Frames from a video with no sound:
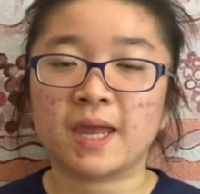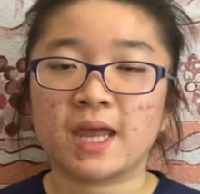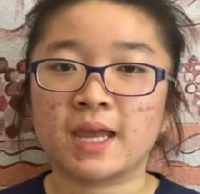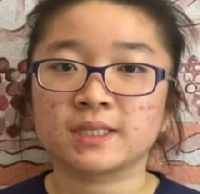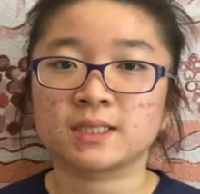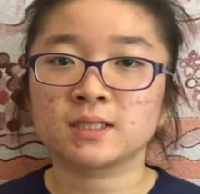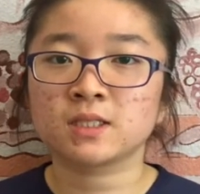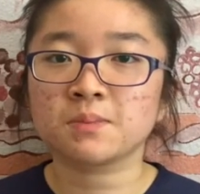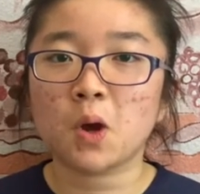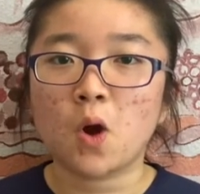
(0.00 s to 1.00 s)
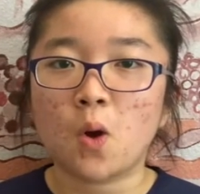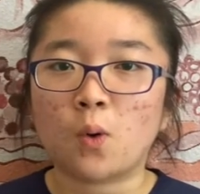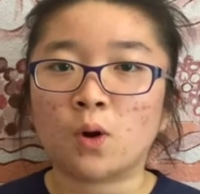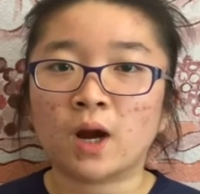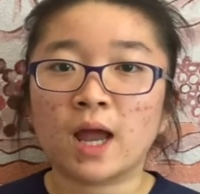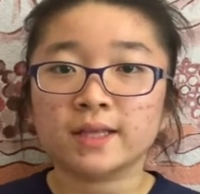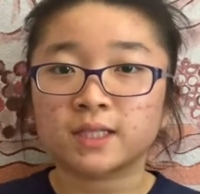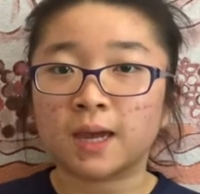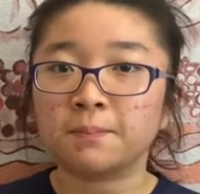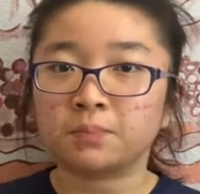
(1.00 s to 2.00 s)
a system or
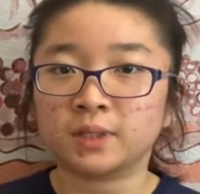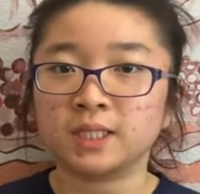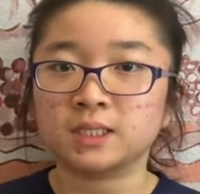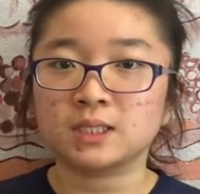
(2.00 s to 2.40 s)
template